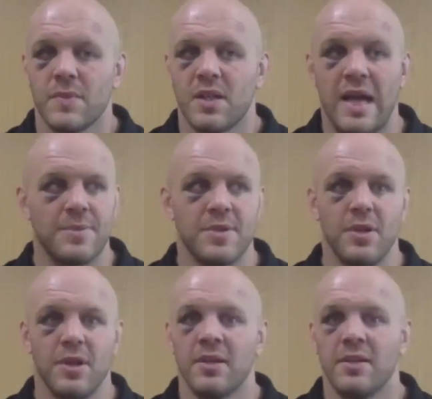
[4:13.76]

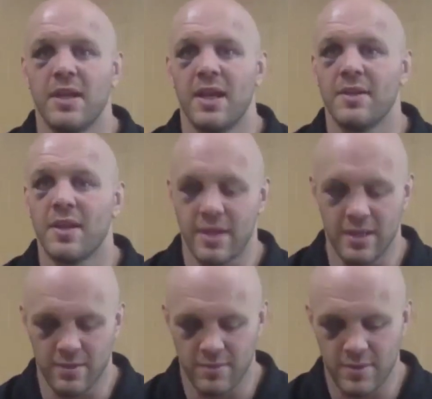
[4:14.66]
Absolutely. Yeah, I
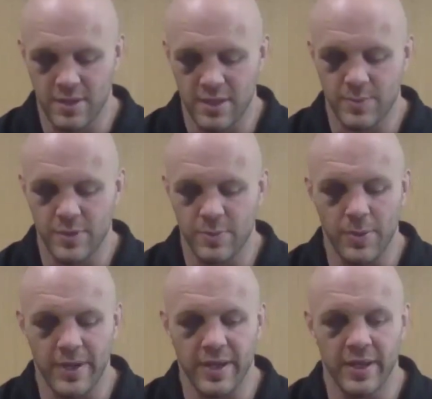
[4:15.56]
think it's
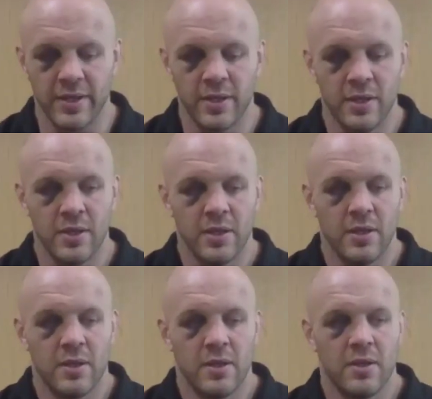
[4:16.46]
probably the
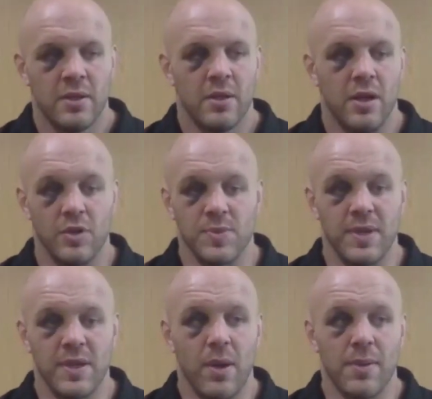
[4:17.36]

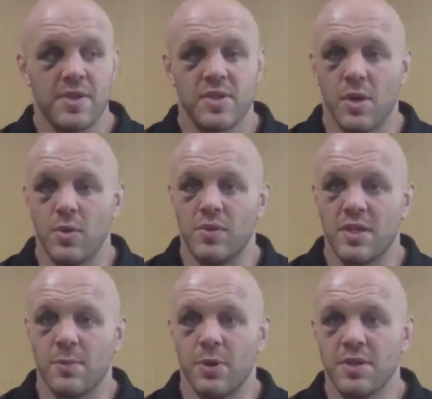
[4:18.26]
ultimately why we're so
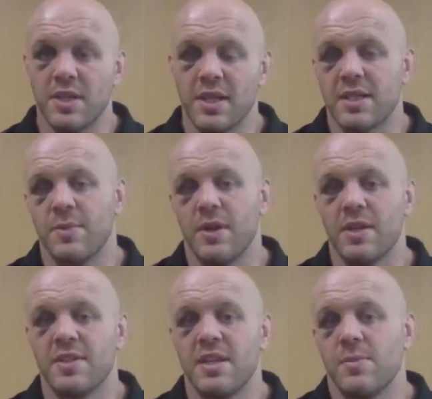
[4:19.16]
disappointed and gutted with
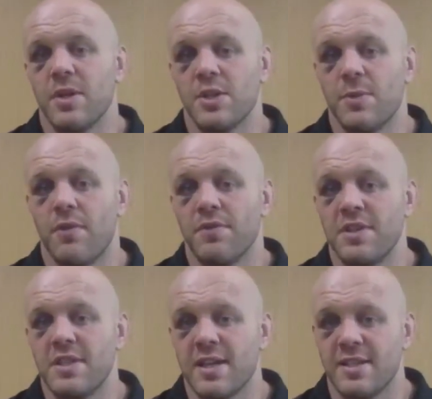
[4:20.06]
last season, because we've
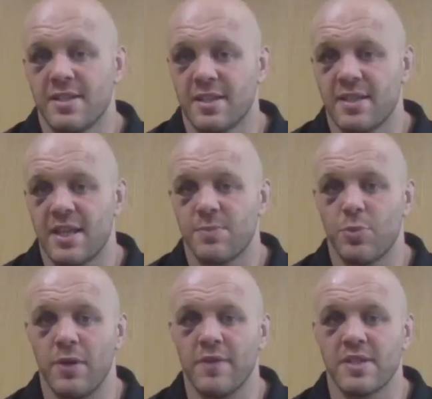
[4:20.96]
obviously tasted success
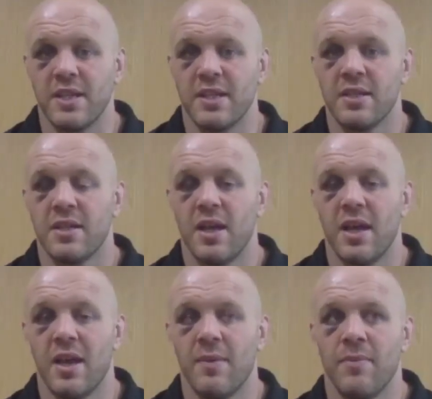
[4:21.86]
previously.
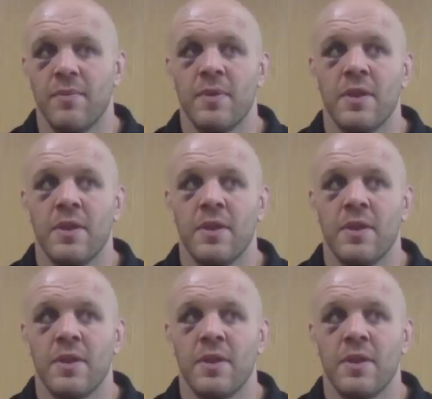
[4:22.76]
And